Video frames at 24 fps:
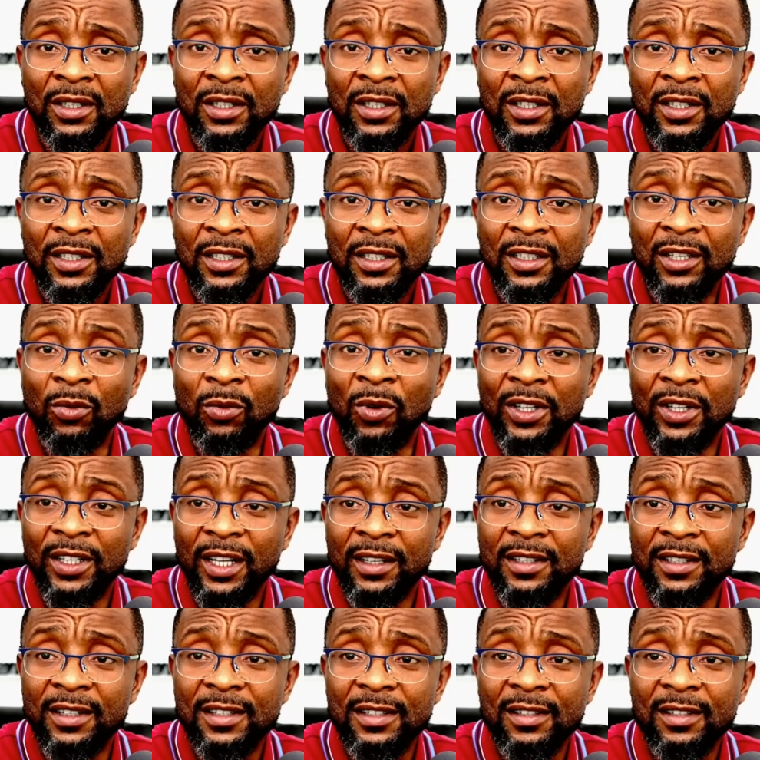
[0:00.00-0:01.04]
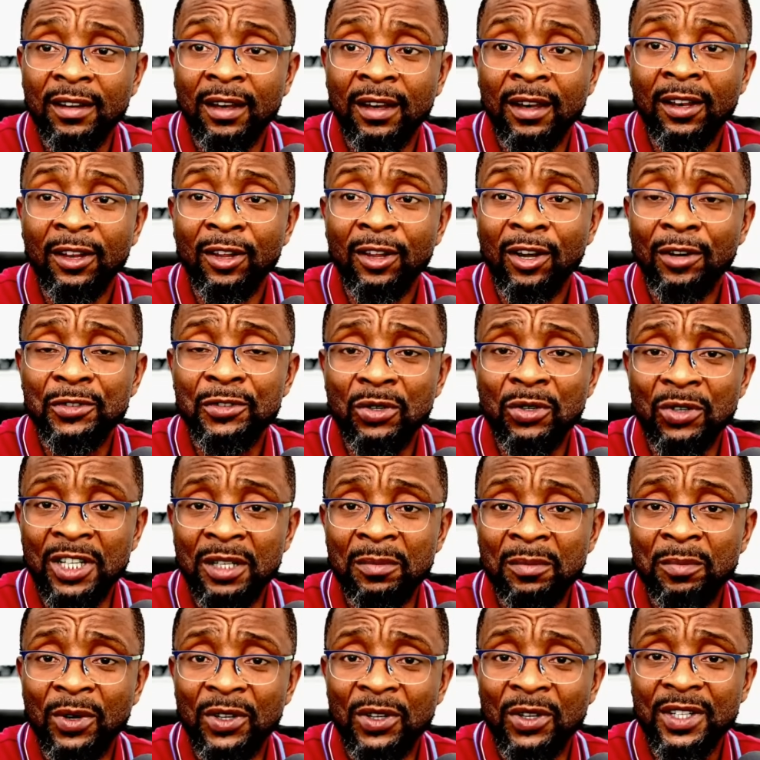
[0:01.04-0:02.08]
The one that loves to keep
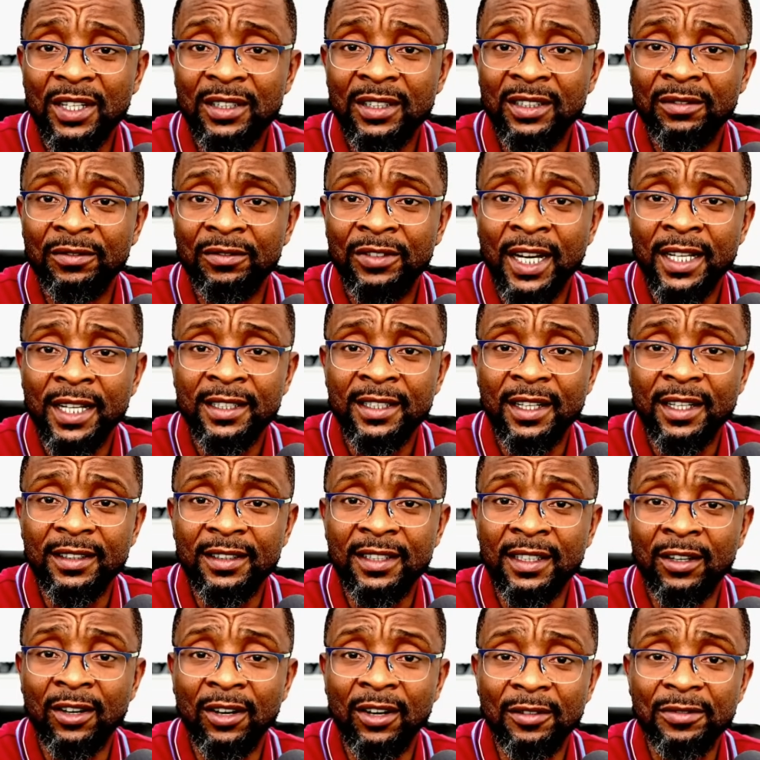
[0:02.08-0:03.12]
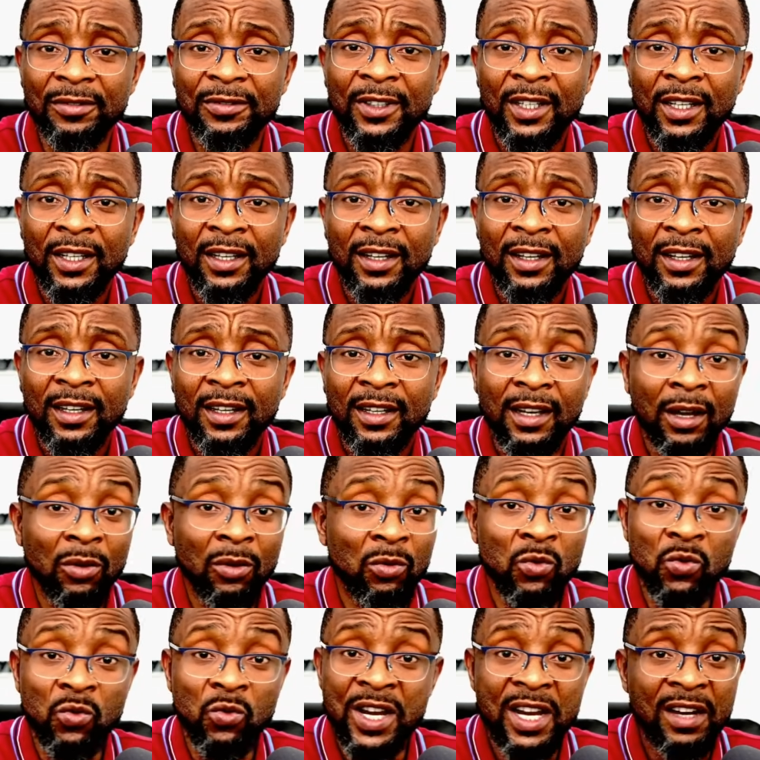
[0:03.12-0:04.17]
us divided enough that we
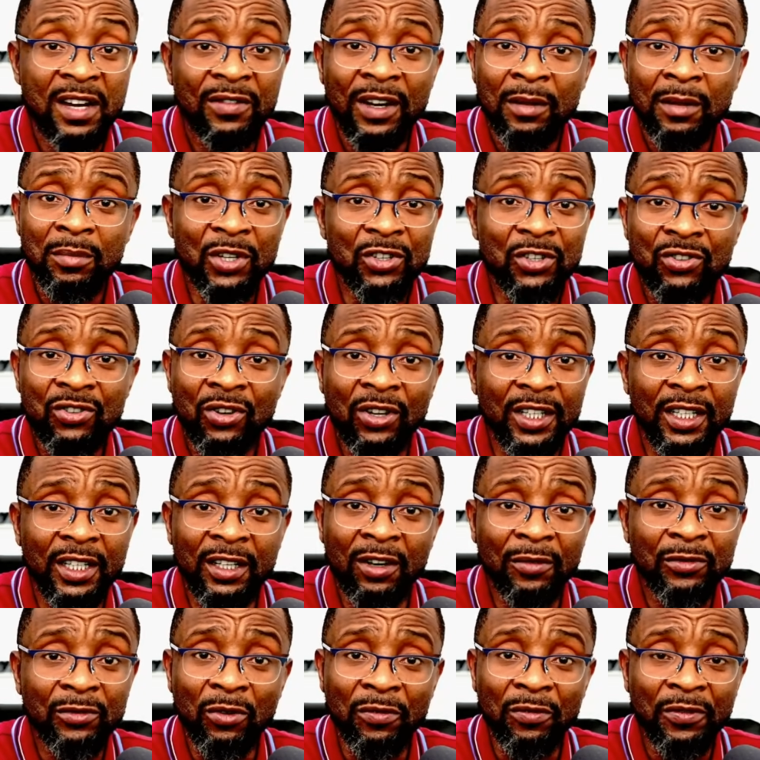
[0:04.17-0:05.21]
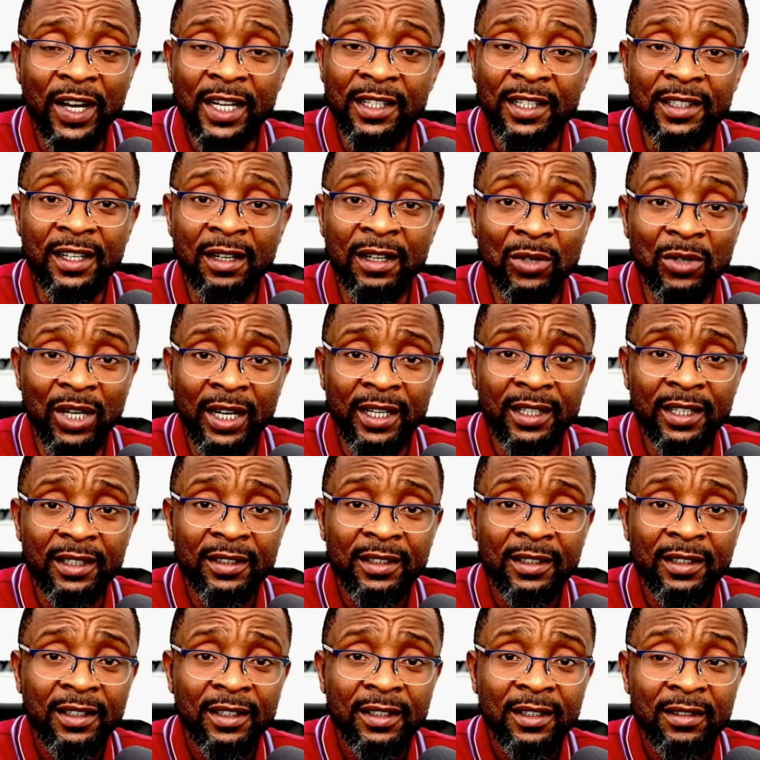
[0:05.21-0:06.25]
will never be strong enough to fight them, right?
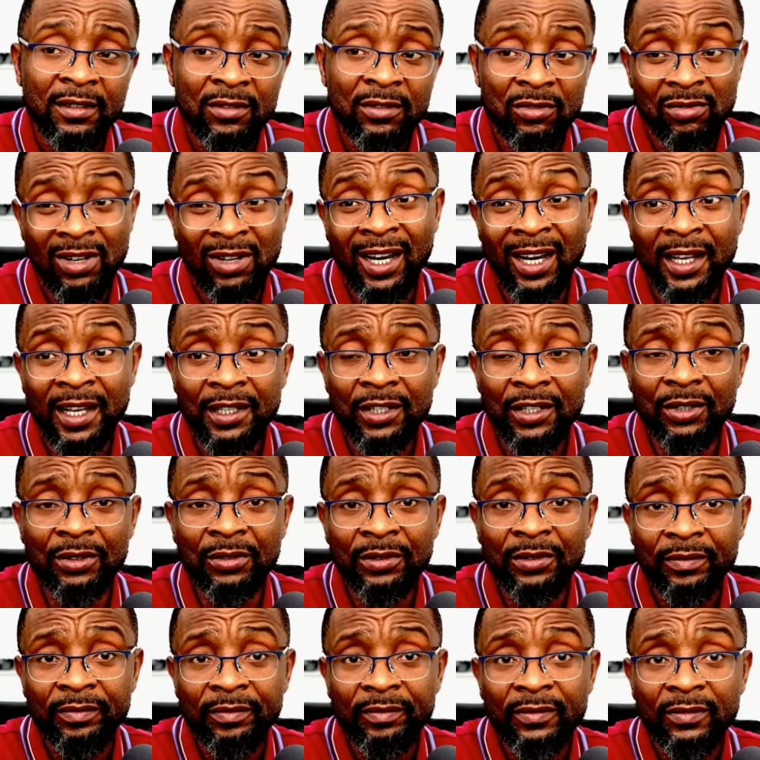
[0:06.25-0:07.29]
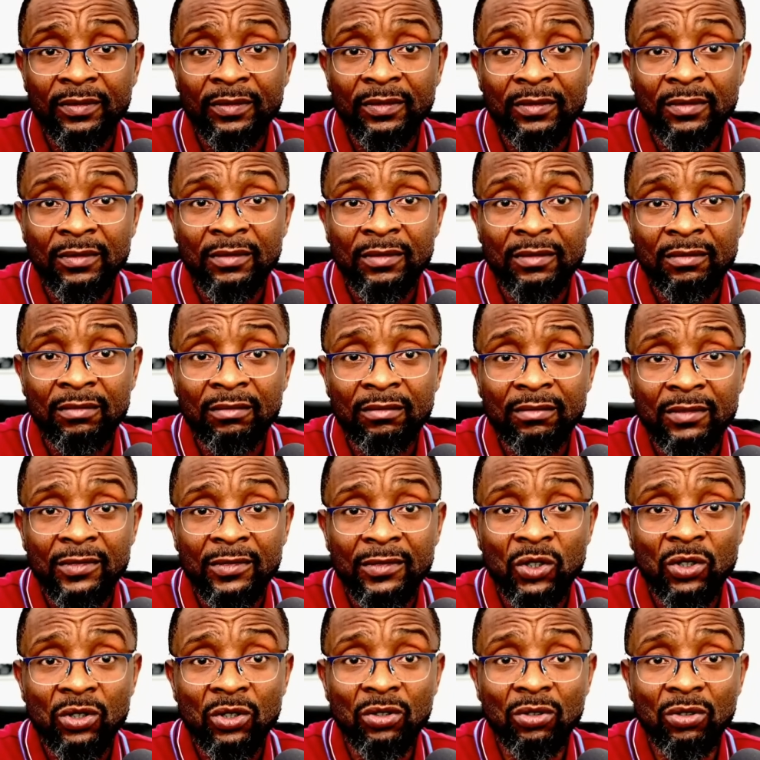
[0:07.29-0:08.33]
I like you.
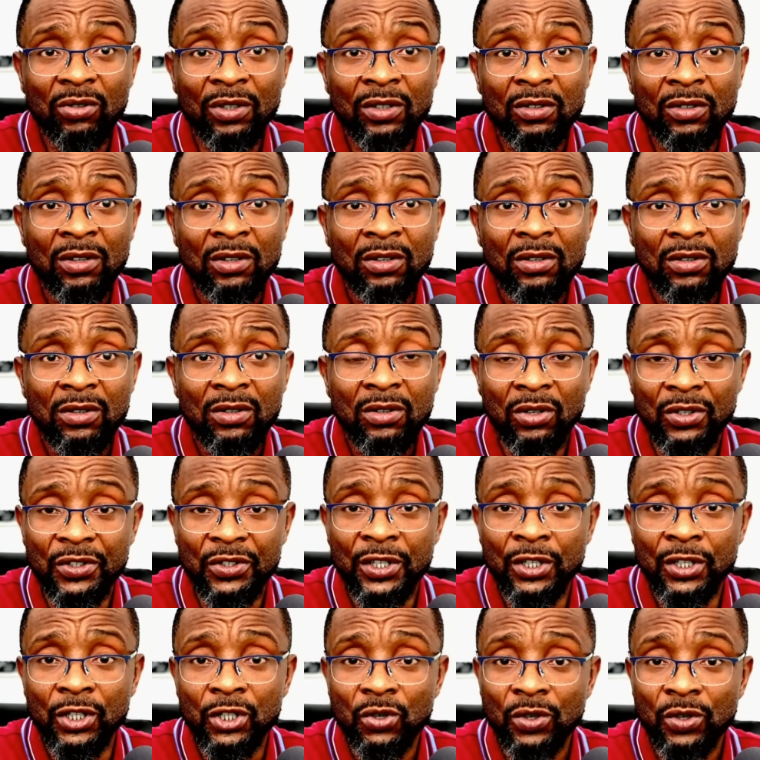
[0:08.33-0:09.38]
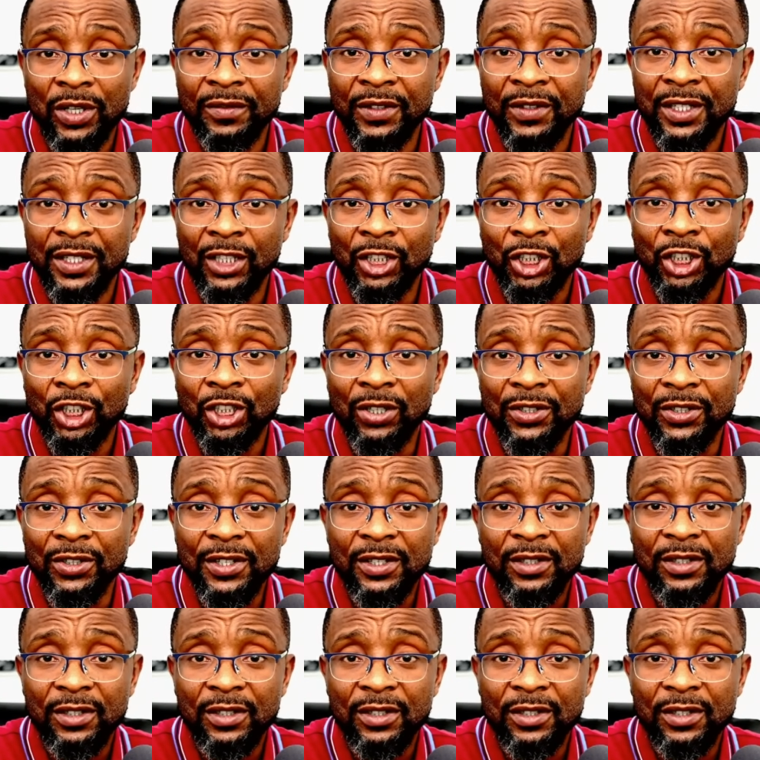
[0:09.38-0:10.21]
So continue to give it a shot.